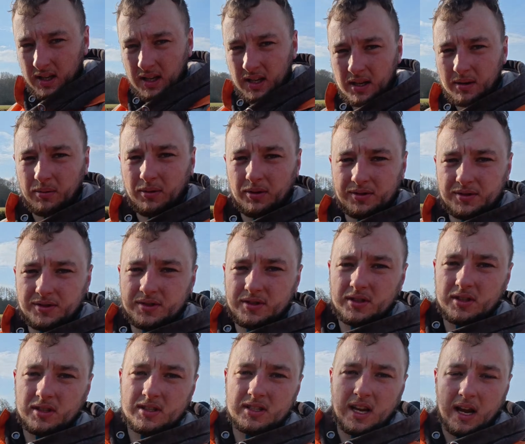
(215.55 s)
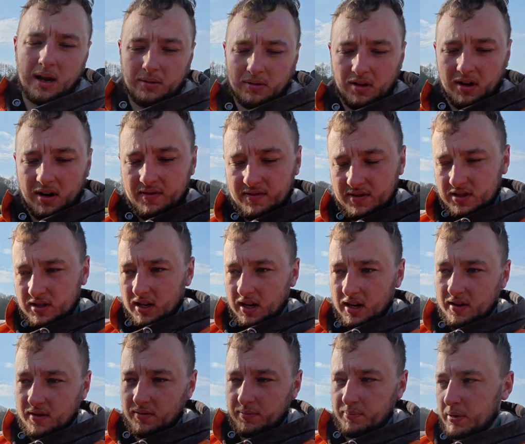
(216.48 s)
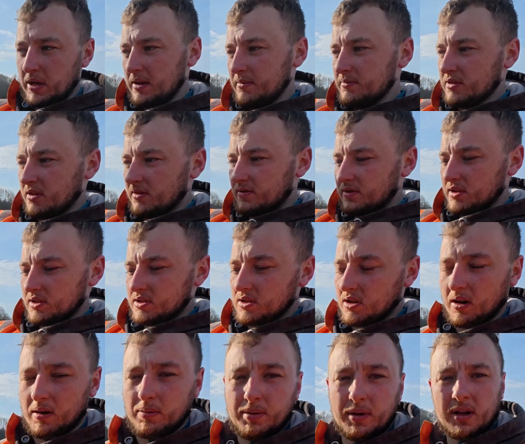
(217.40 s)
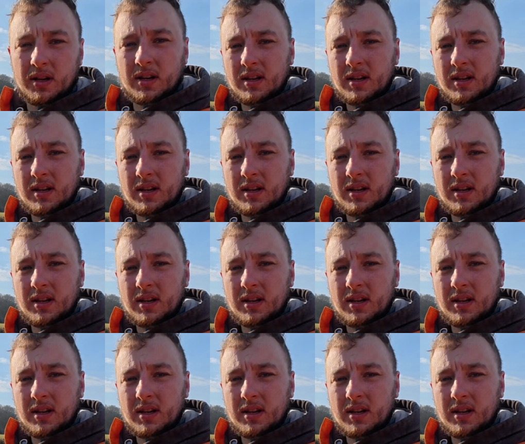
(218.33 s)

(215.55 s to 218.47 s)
He wants a tower either side with beams over the top.